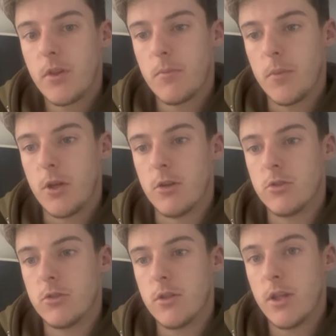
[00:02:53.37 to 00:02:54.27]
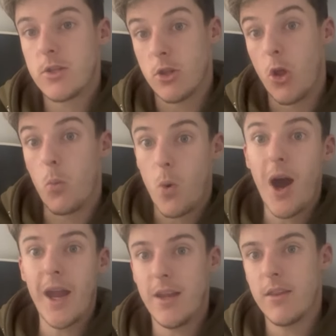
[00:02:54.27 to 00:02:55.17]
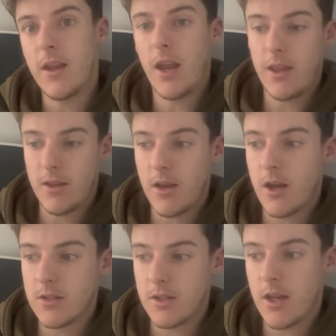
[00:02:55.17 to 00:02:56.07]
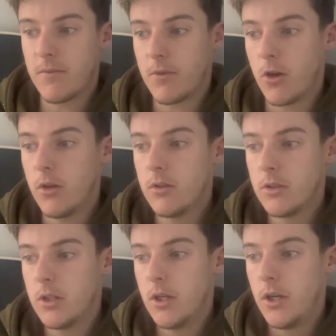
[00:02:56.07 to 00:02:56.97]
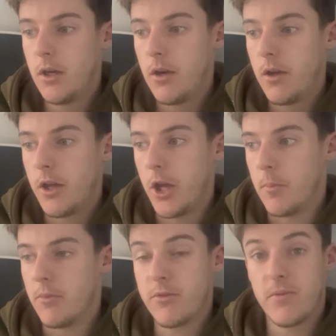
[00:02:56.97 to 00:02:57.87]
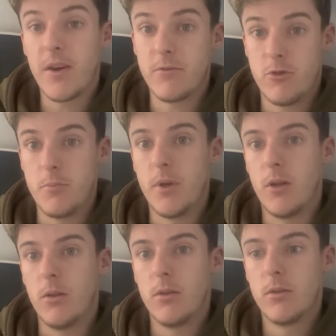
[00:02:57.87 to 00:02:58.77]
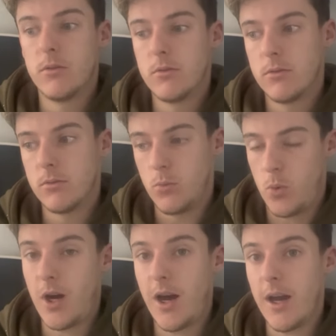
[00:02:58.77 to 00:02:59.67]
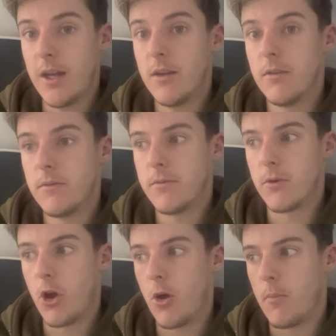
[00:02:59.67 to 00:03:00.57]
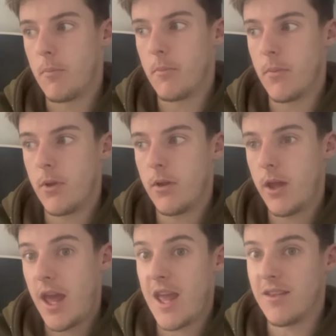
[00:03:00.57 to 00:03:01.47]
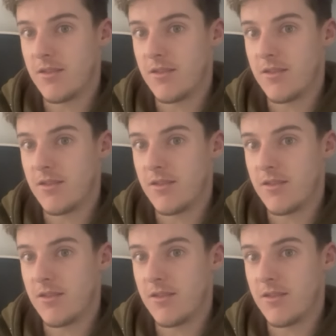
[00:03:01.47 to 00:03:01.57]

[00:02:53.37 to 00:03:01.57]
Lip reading: because it's a lot wider than any of the cars that I've got. It's 500mm wide from end